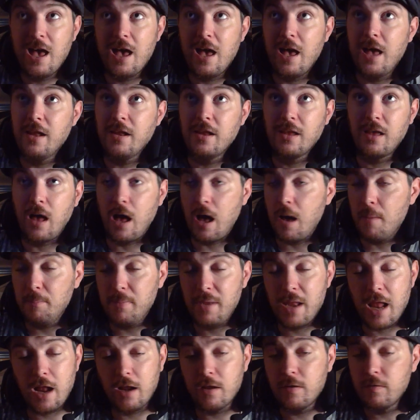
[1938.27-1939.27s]
And
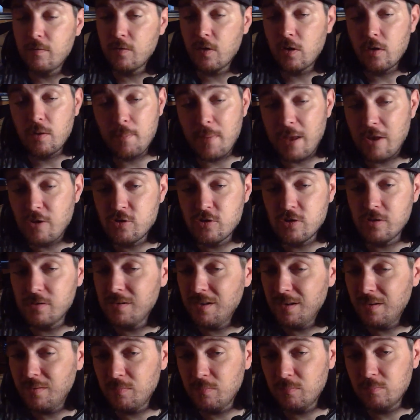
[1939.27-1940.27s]
I'm not even going to
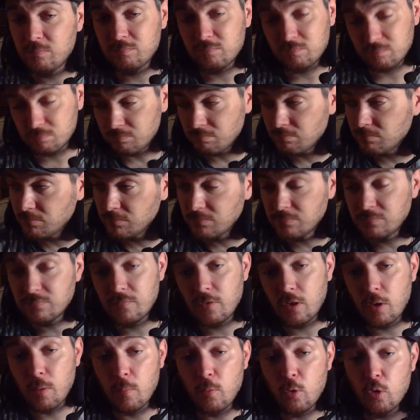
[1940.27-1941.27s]
mention
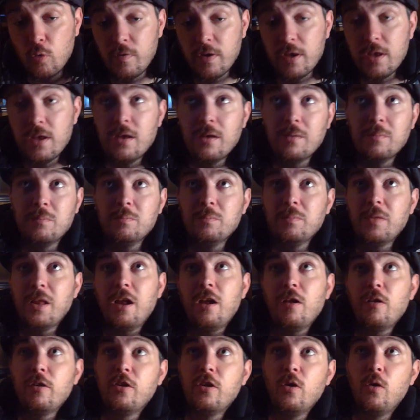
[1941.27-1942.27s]
the movie
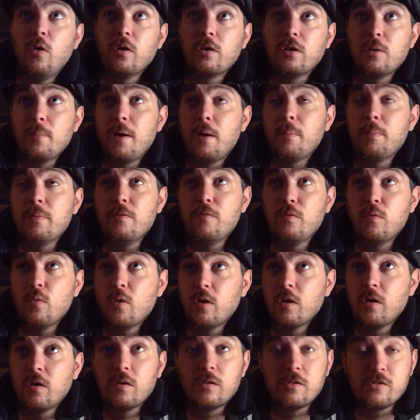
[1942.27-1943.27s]
that I talked about
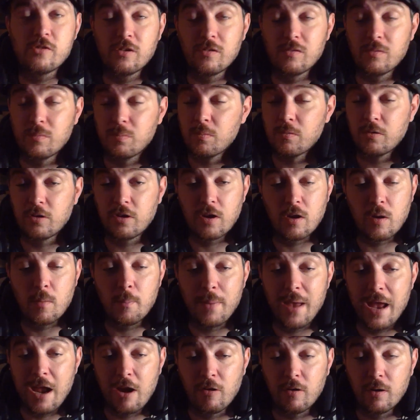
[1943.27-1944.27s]
before, just to
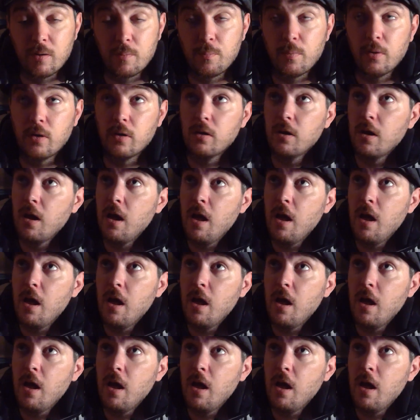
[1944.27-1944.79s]
compare it, but